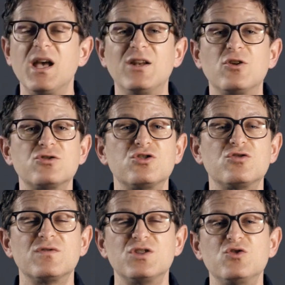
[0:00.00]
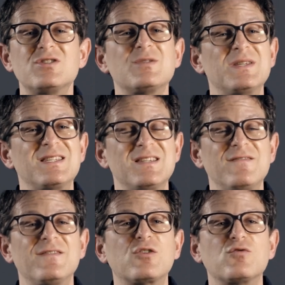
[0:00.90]
and to reduce
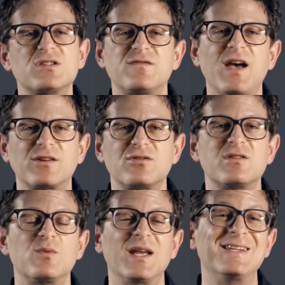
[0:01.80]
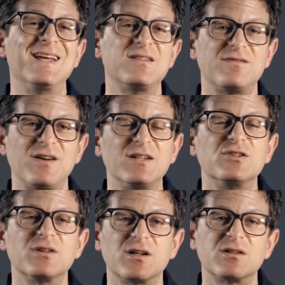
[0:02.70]
specific risk factors that we identify
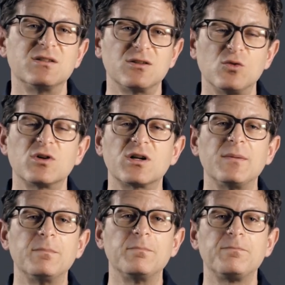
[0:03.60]
during a clinical workup.